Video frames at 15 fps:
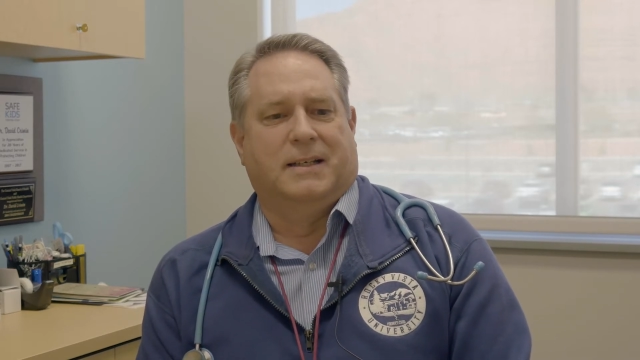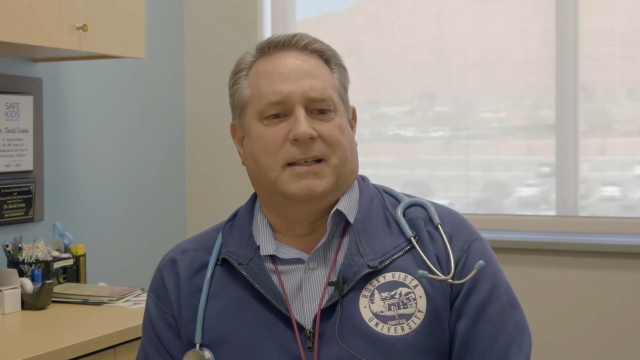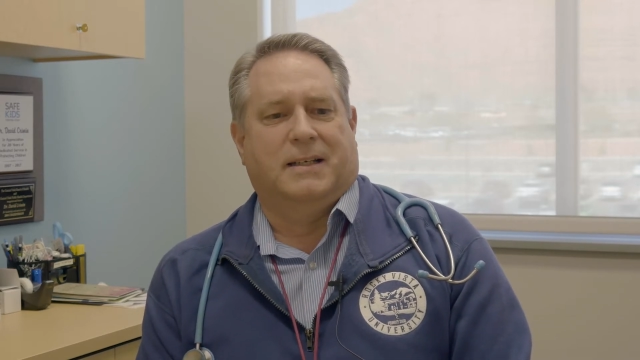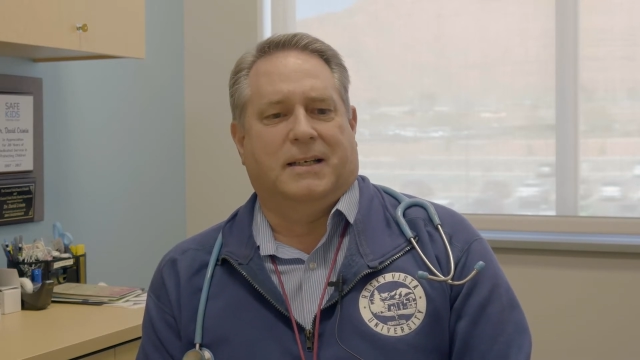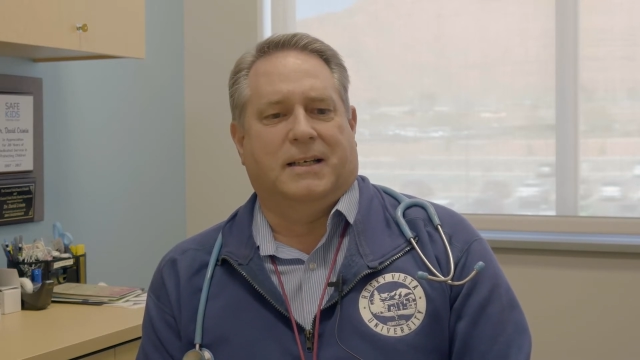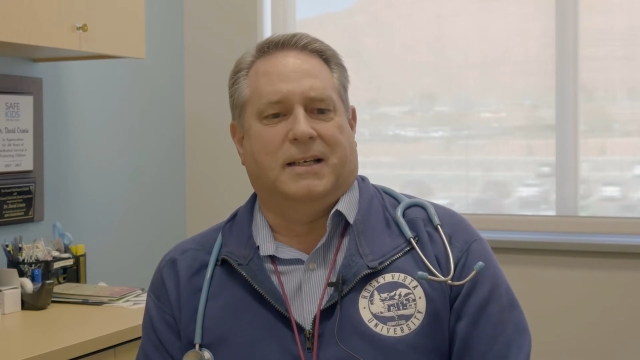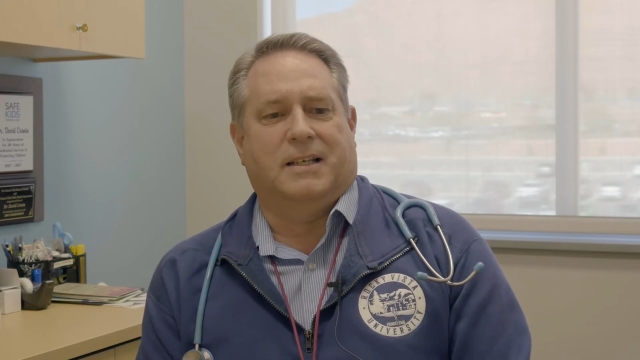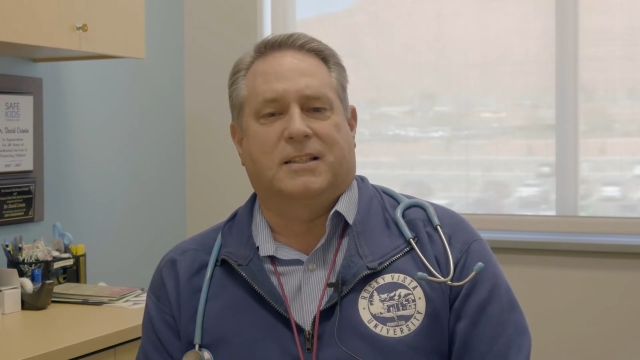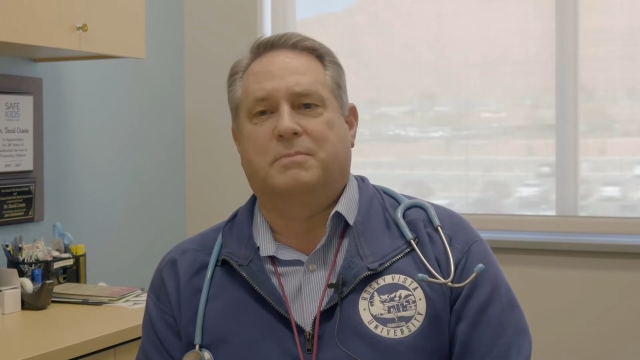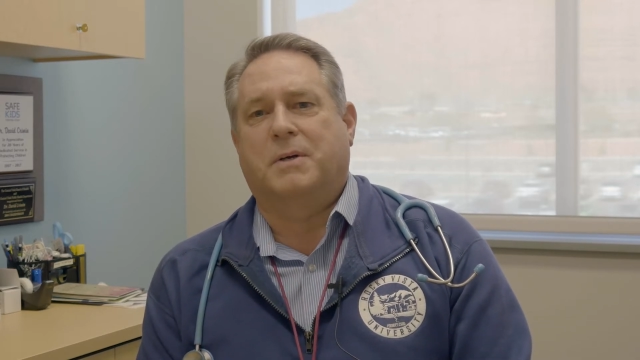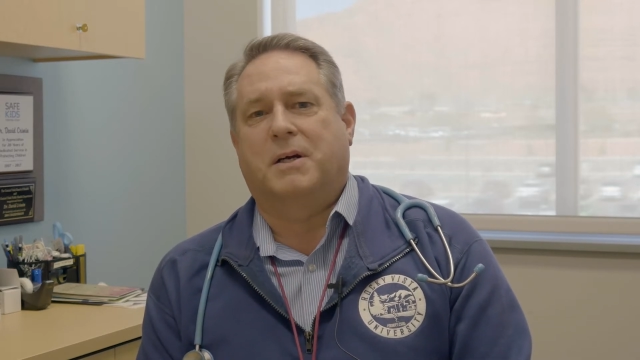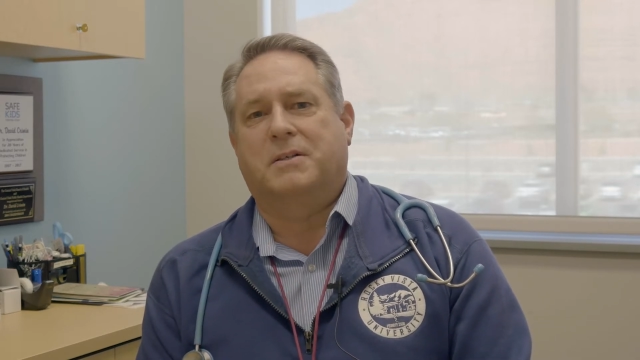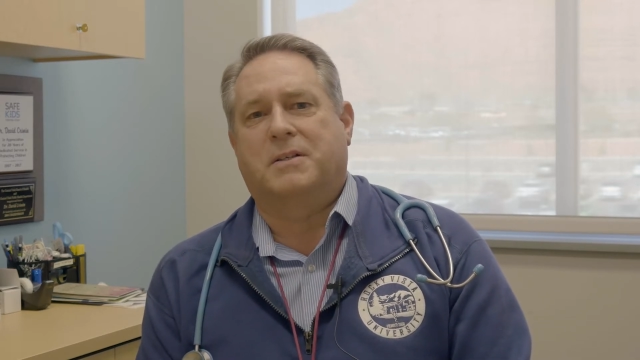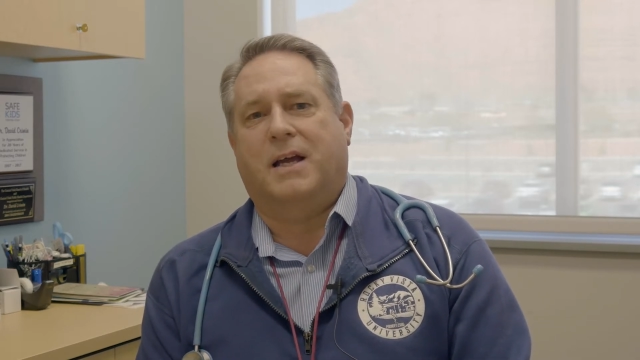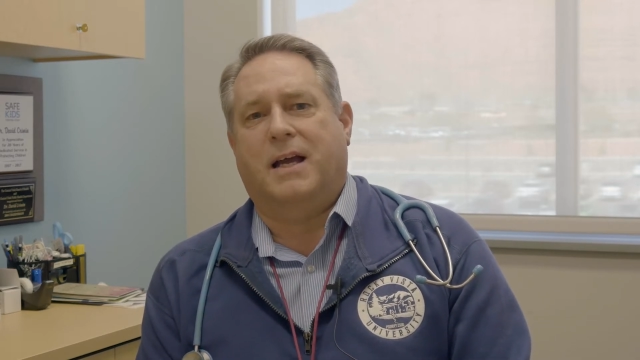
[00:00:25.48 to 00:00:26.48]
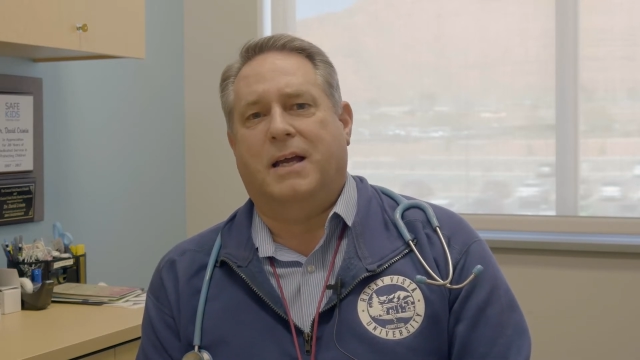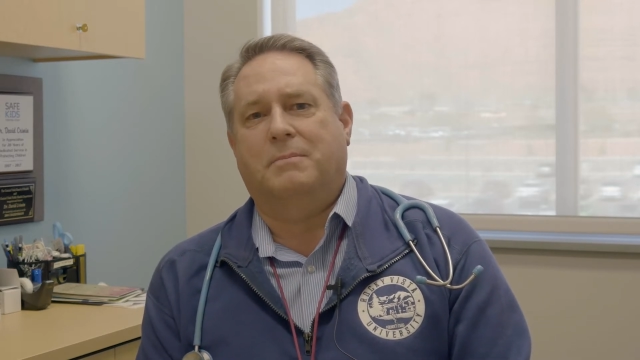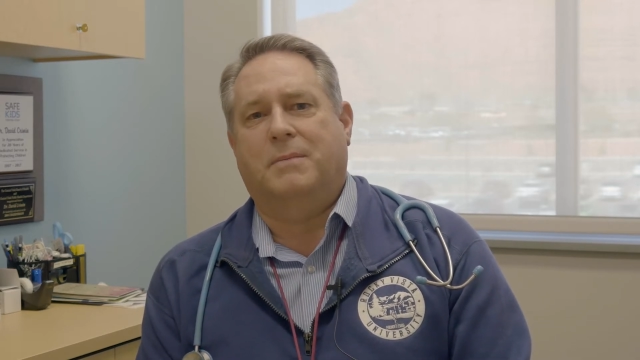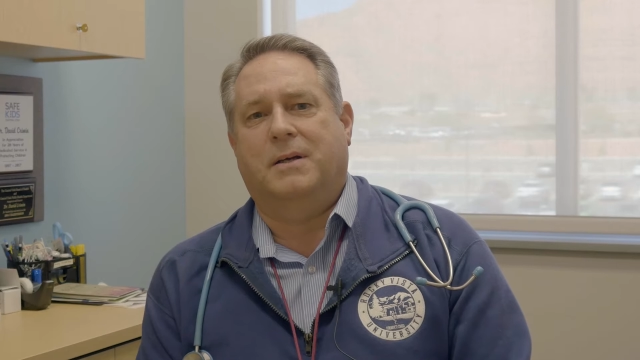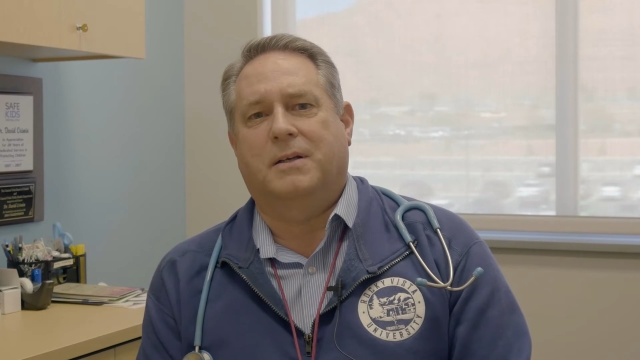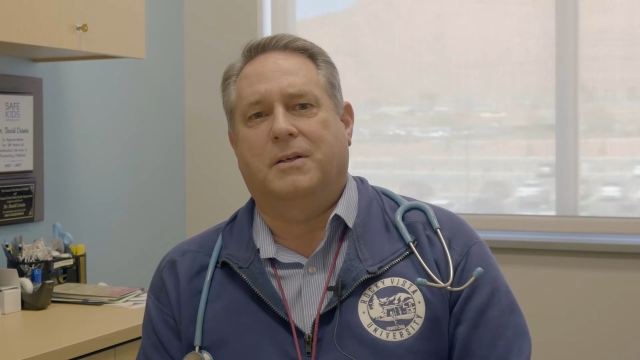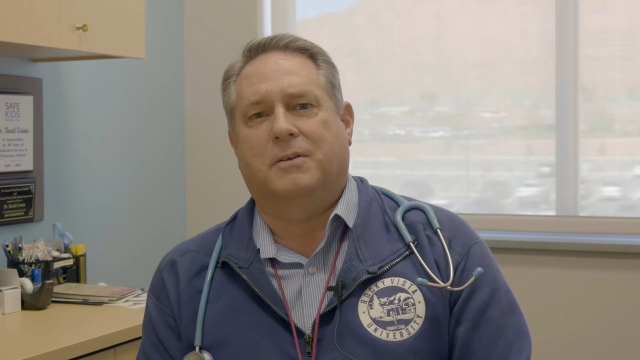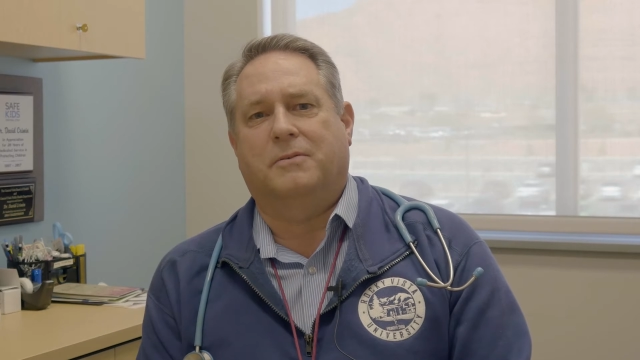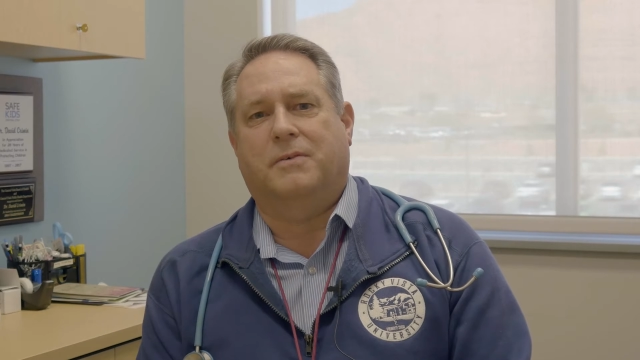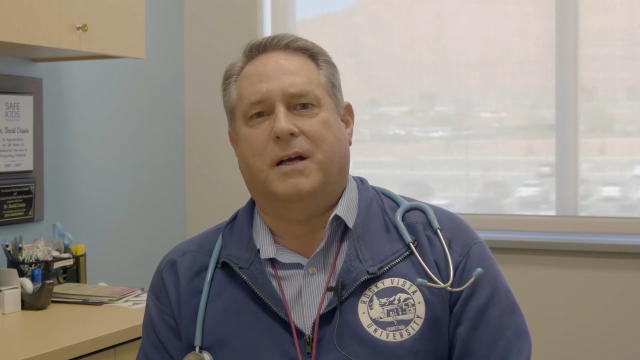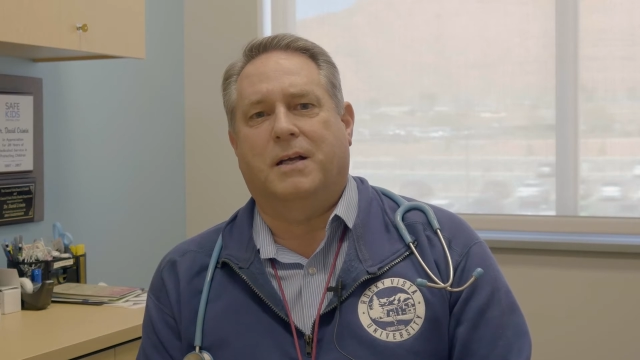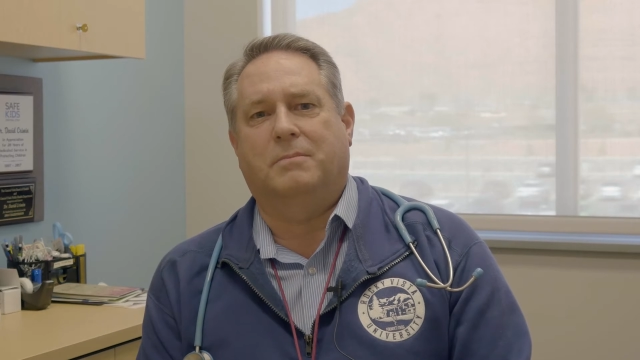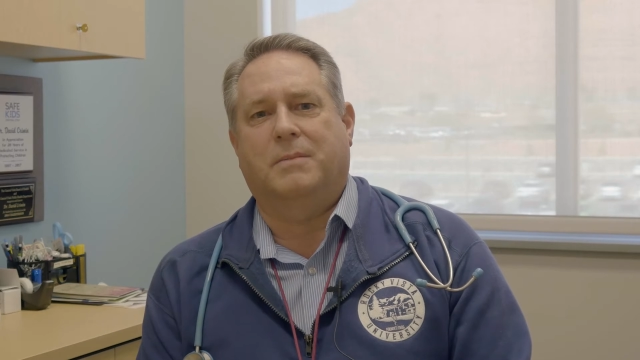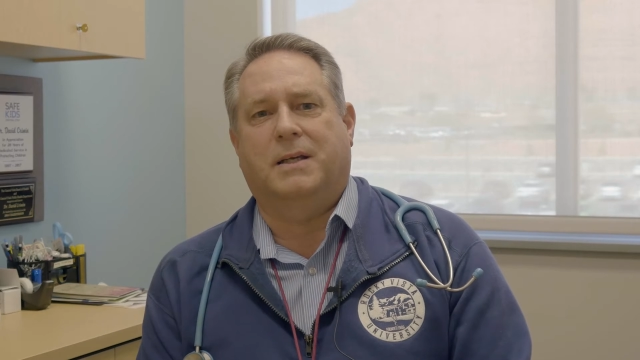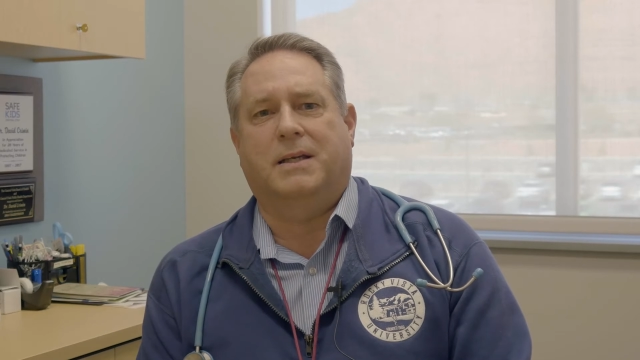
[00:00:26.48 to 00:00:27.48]
uh, spare time, you'll
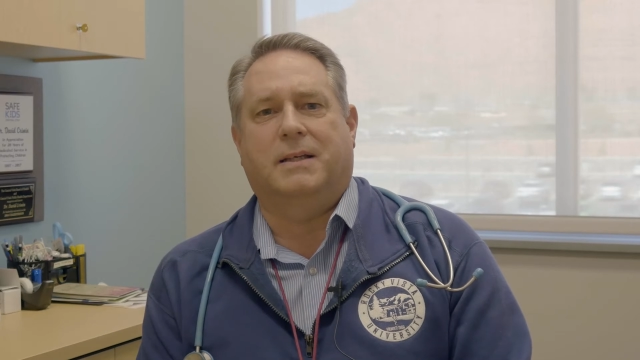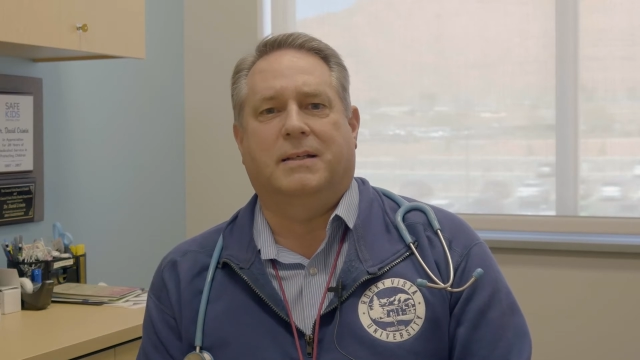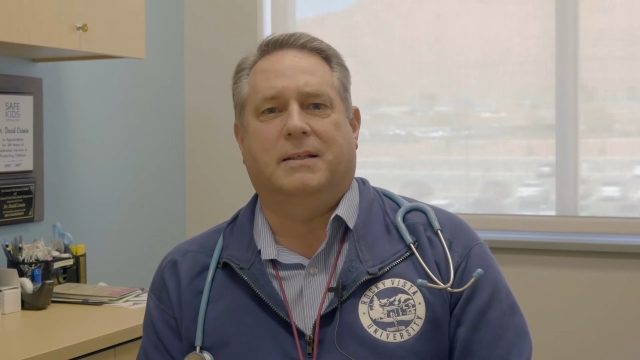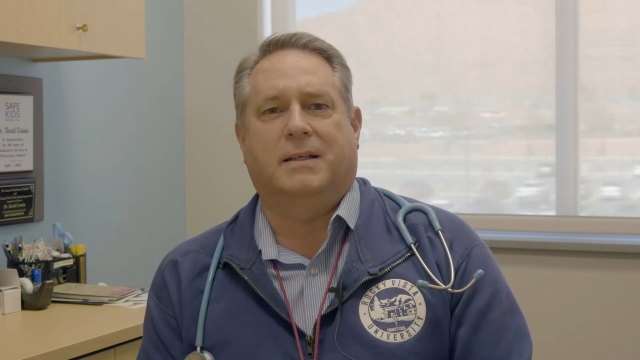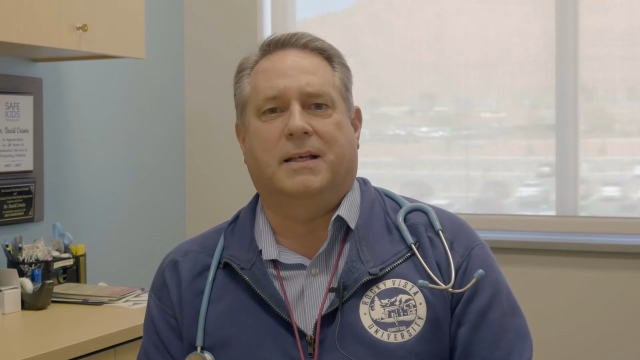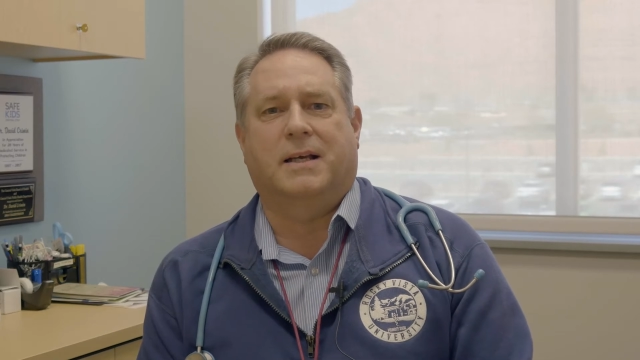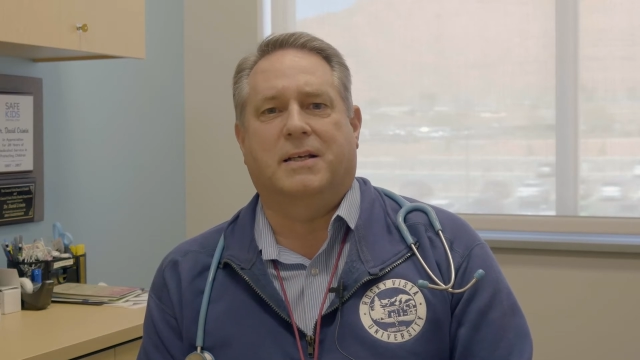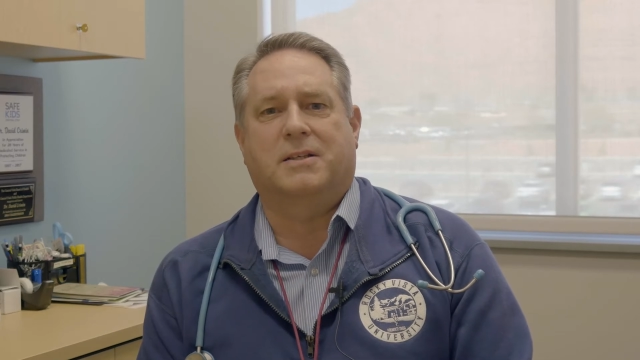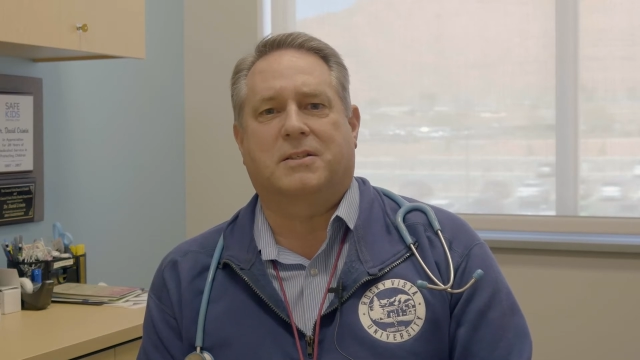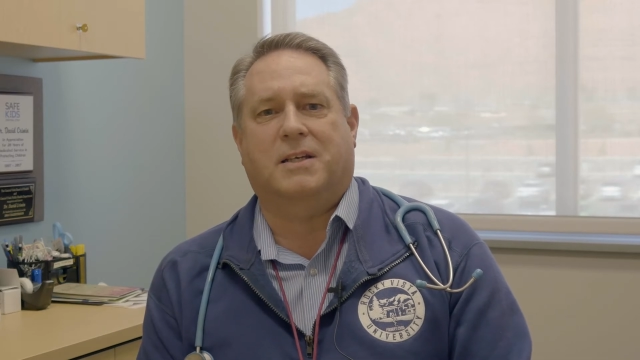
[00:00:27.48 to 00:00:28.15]
find me uh,